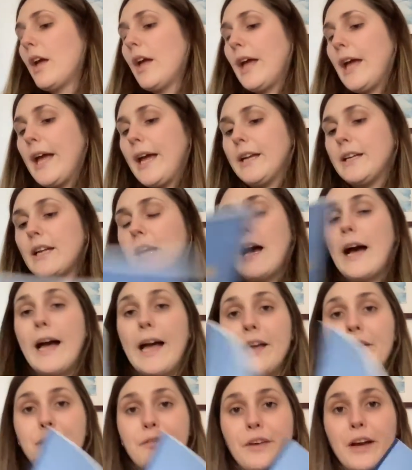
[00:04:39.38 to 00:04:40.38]
And
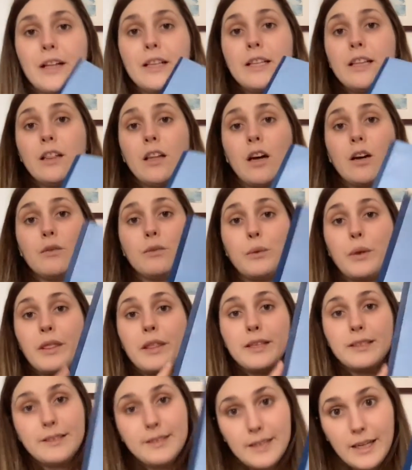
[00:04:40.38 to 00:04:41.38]
I fell in love with
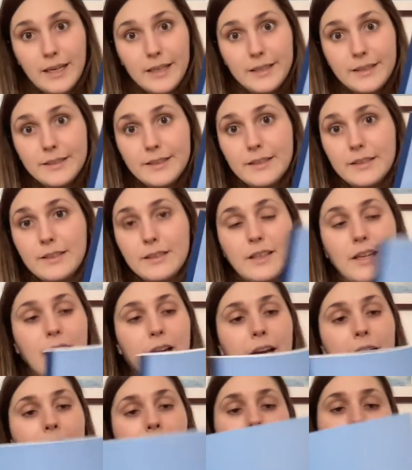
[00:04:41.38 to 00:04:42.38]
this size
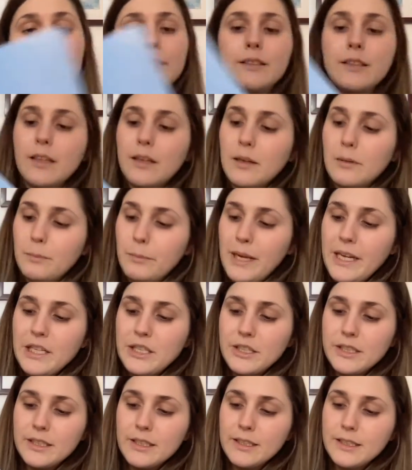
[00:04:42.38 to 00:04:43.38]
and the
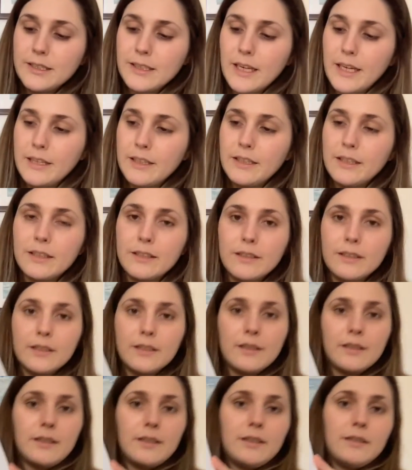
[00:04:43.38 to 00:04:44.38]
pages inside
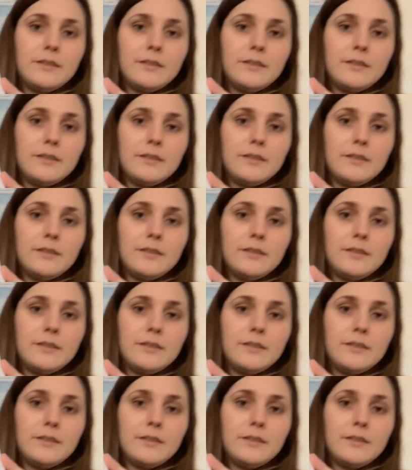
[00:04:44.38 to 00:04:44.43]
the